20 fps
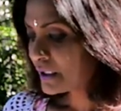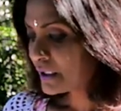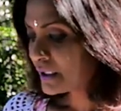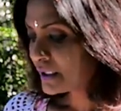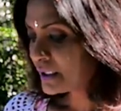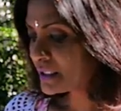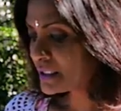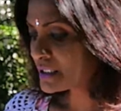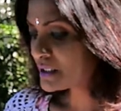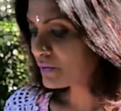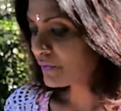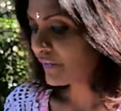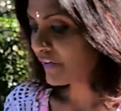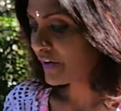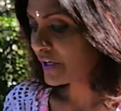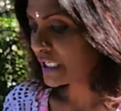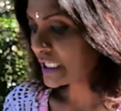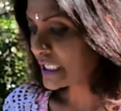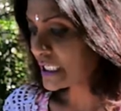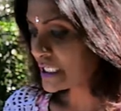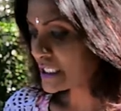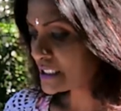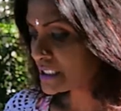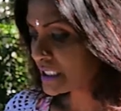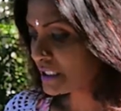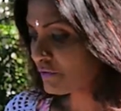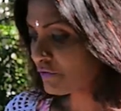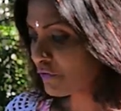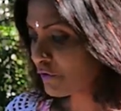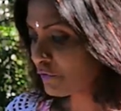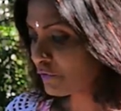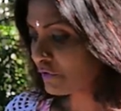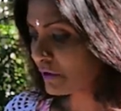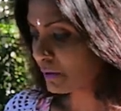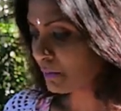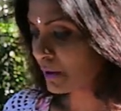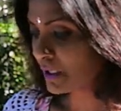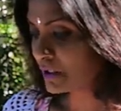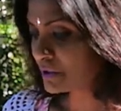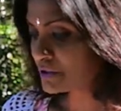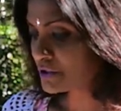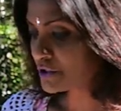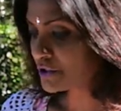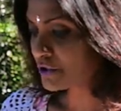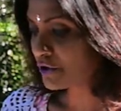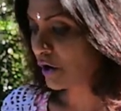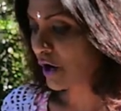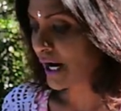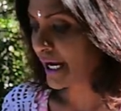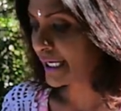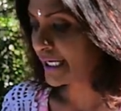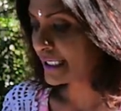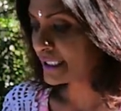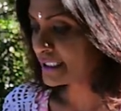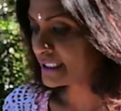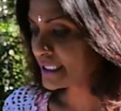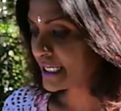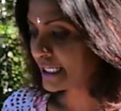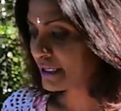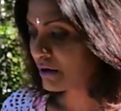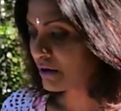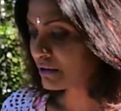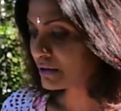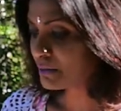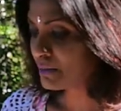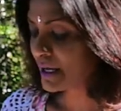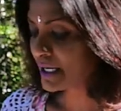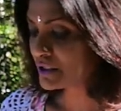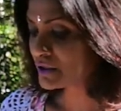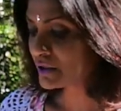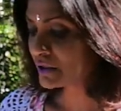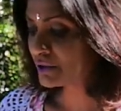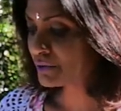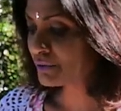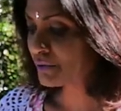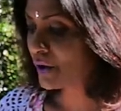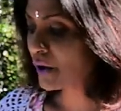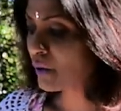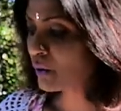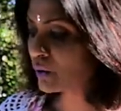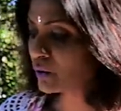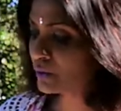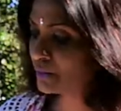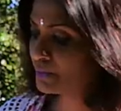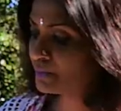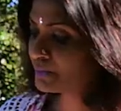It is very easy for females to try and take on the masculine role.